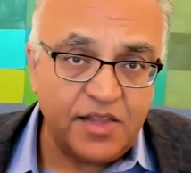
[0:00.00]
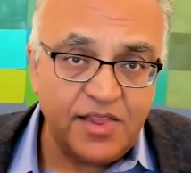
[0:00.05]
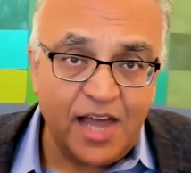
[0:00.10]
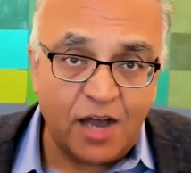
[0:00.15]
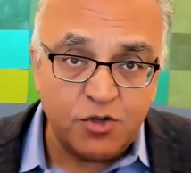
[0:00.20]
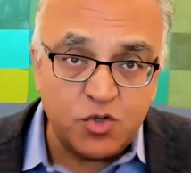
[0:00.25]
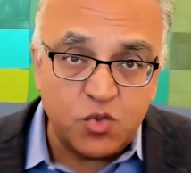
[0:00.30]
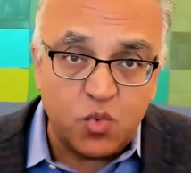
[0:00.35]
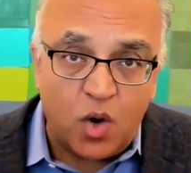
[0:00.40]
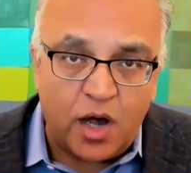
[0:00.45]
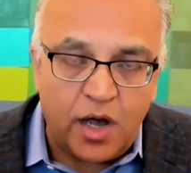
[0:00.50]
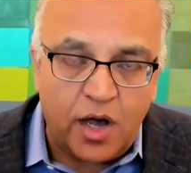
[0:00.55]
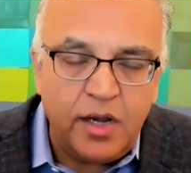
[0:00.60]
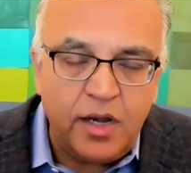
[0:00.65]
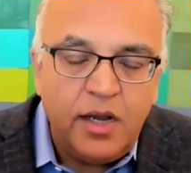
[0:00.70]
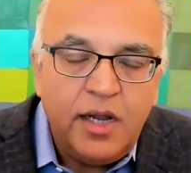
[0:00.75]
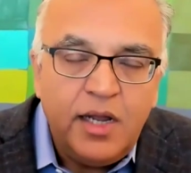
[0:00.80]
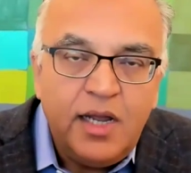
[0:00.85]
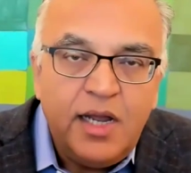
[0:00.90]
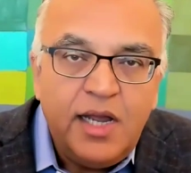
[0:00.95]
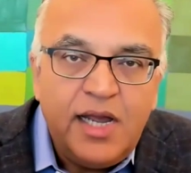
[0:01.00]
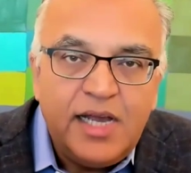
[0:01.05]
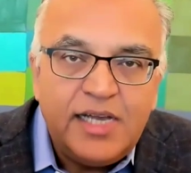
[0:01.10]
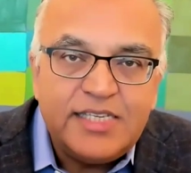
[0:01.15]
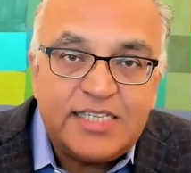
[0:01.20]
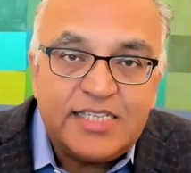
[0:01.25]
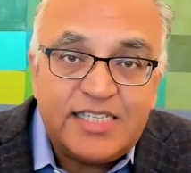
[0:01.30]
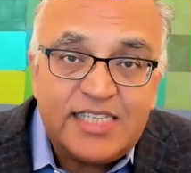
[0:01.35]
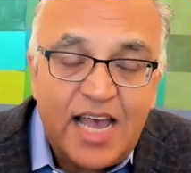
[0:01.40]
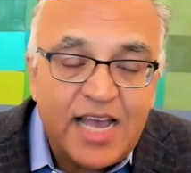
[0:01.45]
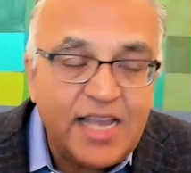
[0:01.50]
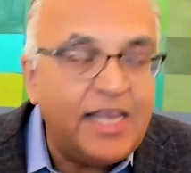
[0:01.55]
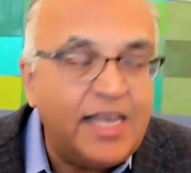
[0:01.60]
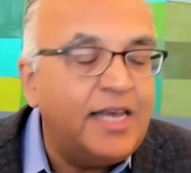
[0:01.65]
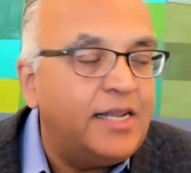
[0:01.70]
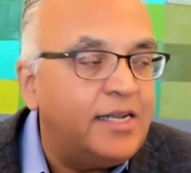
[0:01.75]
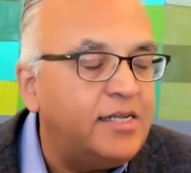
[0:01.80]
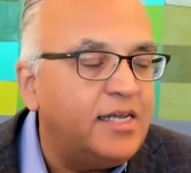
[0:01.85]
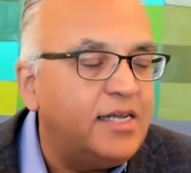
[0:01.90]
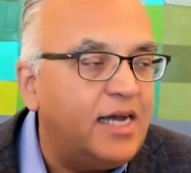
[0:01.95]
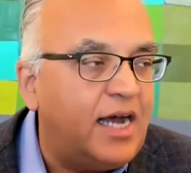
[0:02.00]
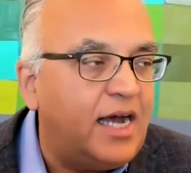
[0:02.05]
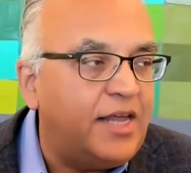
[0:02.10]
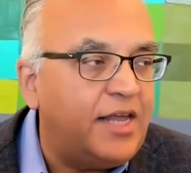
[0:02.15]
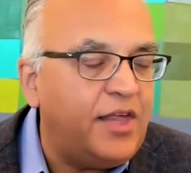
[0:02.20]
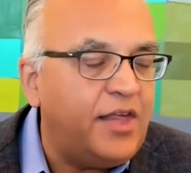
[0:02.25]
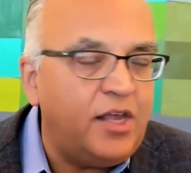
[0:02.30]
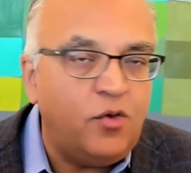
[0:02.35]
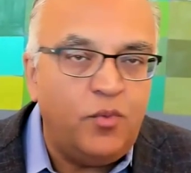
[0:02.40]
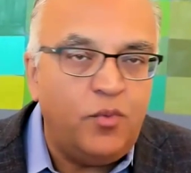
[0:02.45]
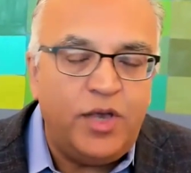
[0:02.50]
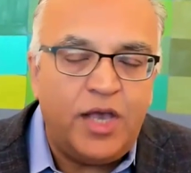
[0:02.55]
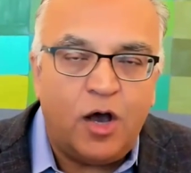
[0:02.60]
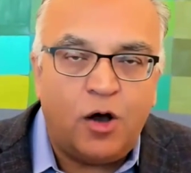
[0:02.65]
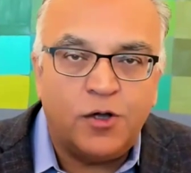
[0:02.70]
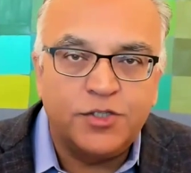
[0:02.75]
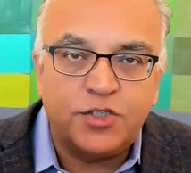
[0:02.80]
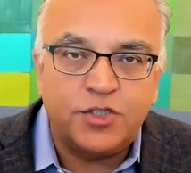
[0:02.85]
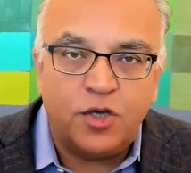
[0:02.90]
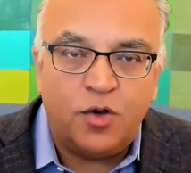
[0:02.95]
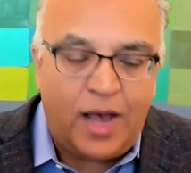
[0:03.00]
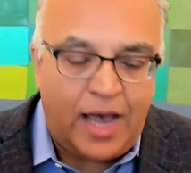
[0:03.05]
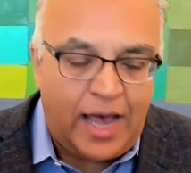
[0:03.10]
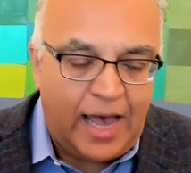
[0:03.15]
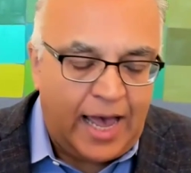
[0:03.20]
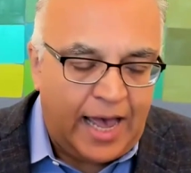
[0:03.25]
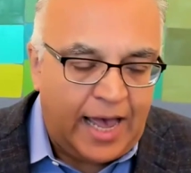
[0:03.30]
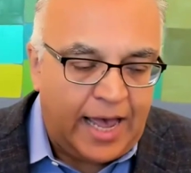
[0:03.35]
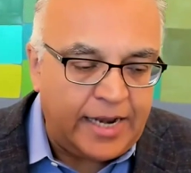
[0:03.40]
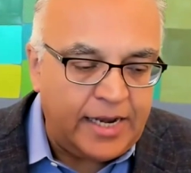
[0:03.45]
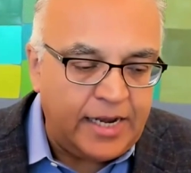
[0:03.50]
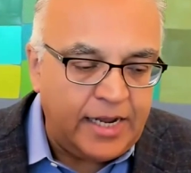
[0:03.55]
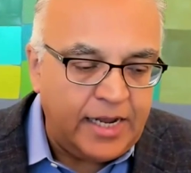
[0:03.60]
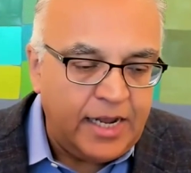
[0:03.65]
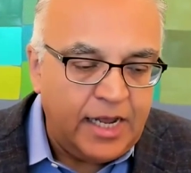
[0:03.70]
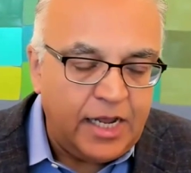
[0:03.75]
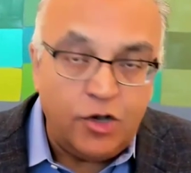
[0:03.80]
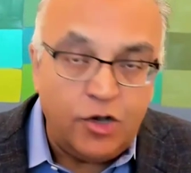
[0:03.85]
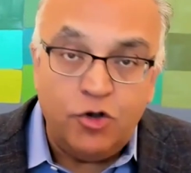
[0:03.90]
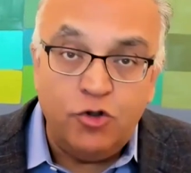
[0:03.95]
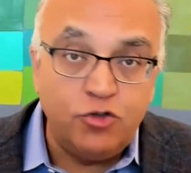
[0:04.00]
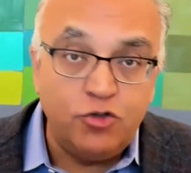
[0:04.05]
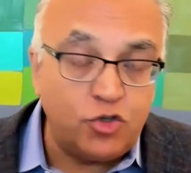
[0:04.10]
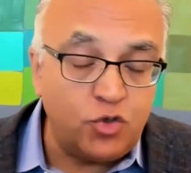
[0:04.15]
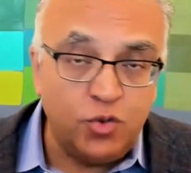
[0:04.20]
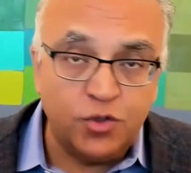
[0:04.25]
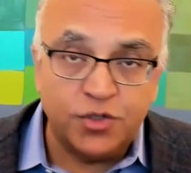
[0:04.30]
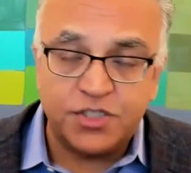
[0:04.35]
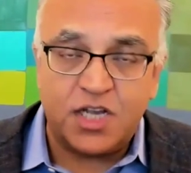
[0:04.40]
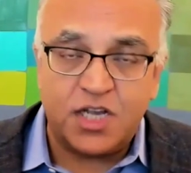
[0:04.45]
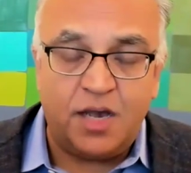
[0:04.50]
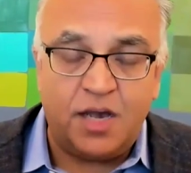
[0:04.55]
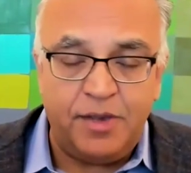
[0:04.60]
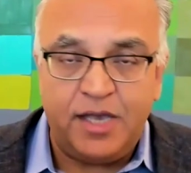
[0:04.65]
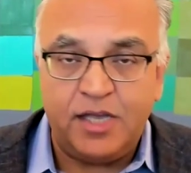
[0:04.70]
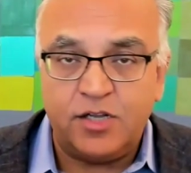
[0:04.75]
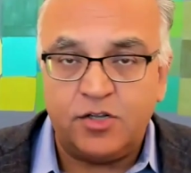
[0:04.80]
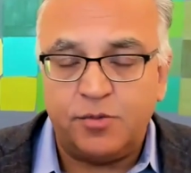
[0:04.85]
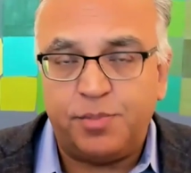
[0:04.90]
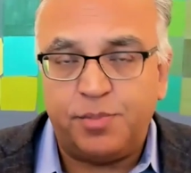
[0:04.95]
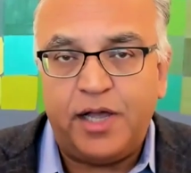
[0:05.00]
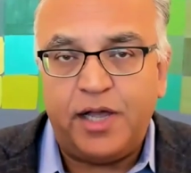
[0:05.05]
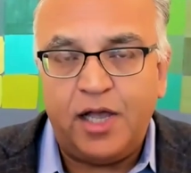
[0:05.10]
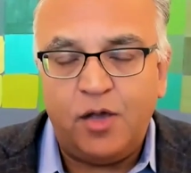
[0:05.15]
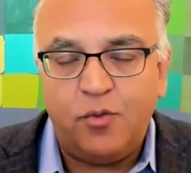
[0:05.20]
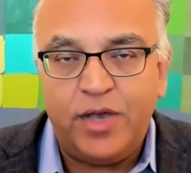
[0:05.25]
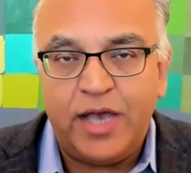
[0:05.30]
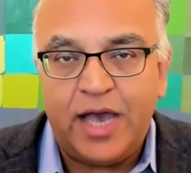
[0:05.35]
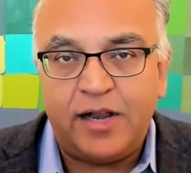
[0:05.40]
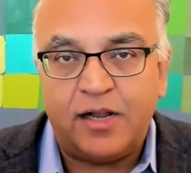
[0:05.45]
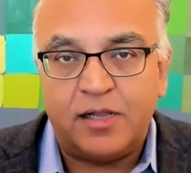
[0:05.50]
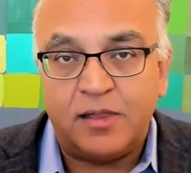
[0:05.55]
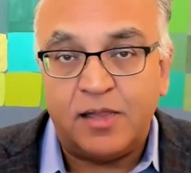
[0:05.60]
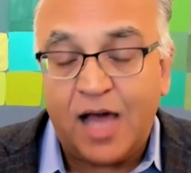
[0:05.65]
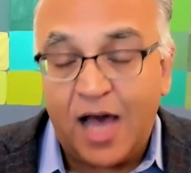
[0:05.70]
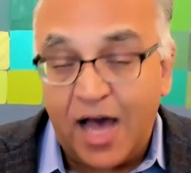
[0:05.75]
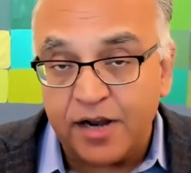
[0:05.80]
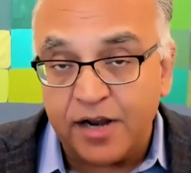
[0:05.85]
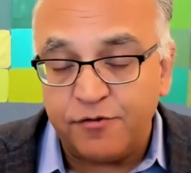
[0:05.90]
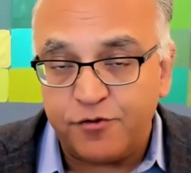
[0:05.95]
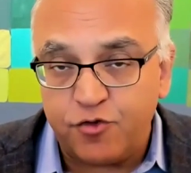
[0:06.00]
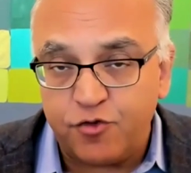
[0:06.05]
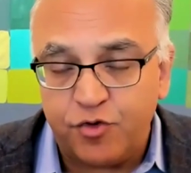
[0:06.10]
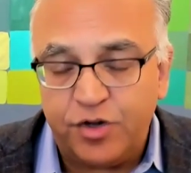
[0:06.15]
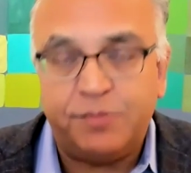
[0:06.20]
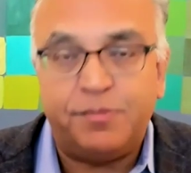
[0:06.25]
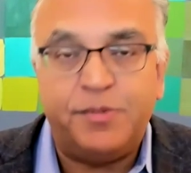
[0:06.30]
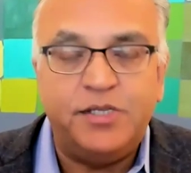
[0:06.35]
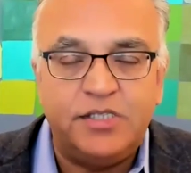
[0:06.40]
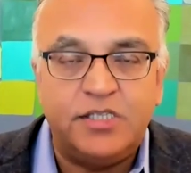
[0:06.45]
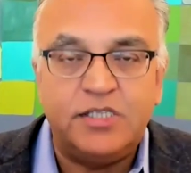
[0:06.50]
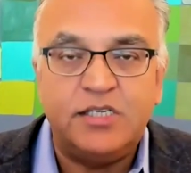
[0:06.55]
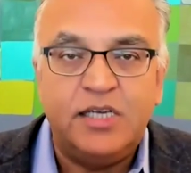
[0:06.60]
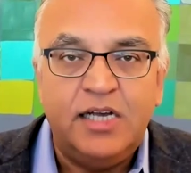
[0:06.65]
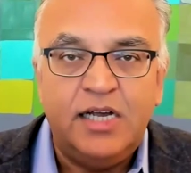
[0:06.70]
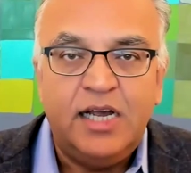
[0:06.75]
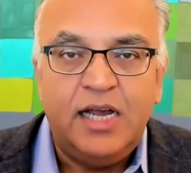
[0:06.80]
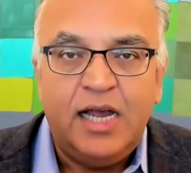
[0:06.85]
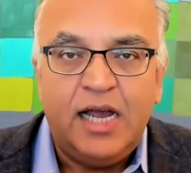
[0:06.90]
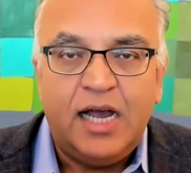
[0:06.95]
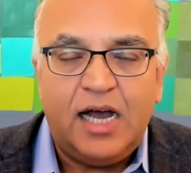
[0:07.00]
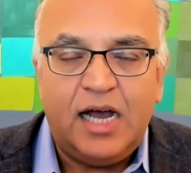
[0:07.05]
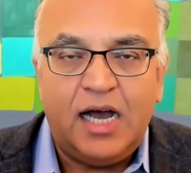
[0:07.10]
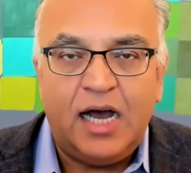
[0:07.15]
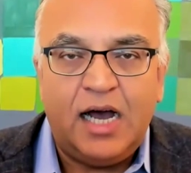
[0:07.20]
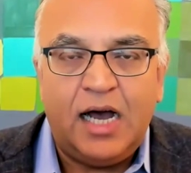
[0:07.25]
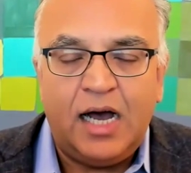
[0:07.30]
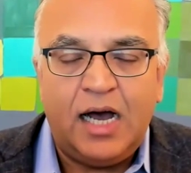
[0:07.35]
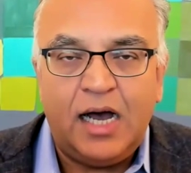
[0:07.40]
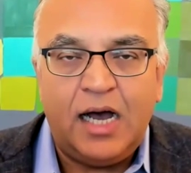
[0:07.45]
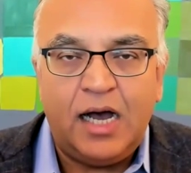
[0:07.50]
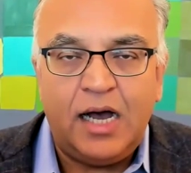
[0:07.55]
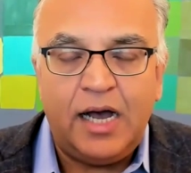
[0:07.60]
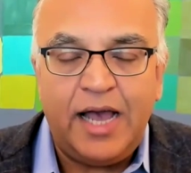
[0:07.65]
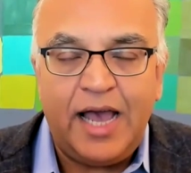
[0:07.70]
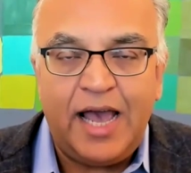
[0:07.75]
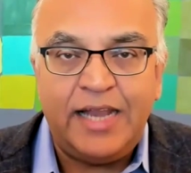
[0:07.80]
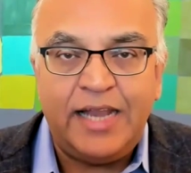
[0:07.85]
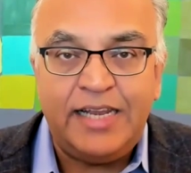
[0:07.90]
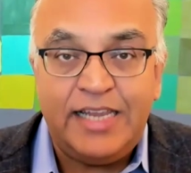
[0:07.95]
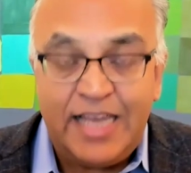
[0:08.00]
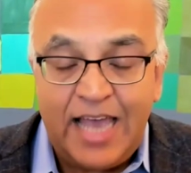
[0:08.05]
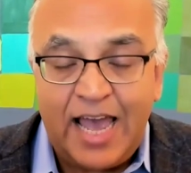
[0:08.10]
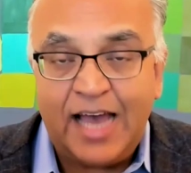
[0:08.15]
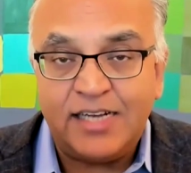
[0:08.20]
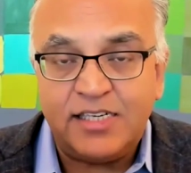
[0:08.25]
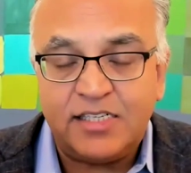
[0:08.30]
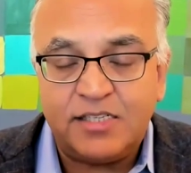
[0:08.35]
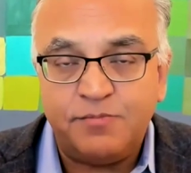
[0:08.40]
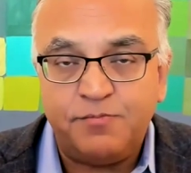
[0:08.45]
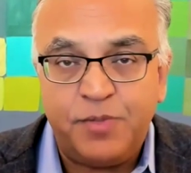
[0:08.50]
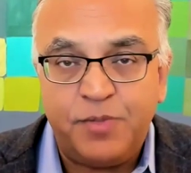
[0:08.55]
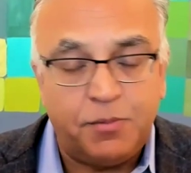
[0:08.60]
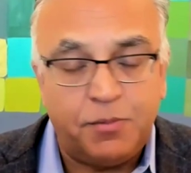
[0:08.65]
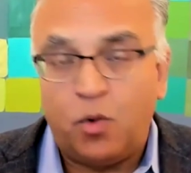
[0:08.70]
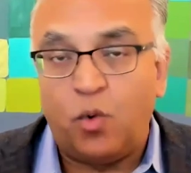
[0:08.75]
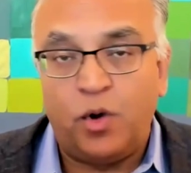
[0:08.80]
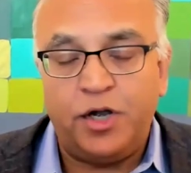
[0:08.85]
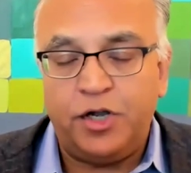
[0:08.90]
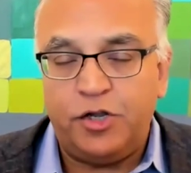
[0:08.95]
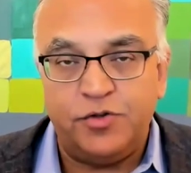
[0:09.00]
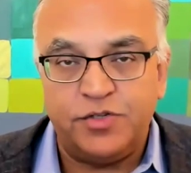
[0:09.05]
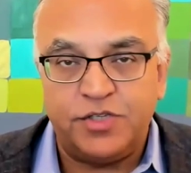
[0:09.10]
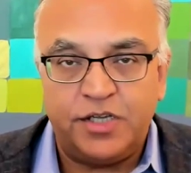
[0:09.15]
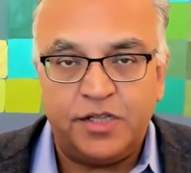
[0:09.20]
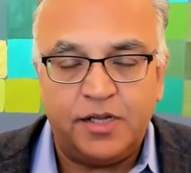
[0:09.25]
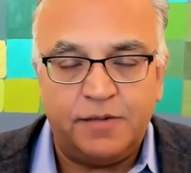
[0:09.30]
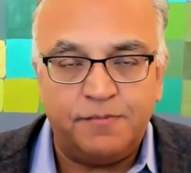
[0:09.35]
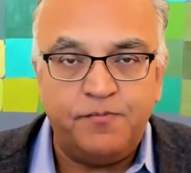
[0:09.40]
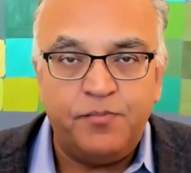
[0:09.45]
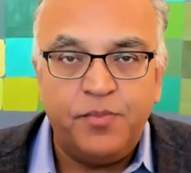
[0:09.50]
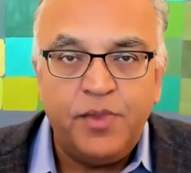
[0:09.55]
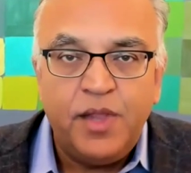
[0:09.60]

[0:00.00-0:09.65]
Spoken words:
That was one. Second, I think we also had new tools coming into play. We had a lot of treatments, and yet people weren't using them.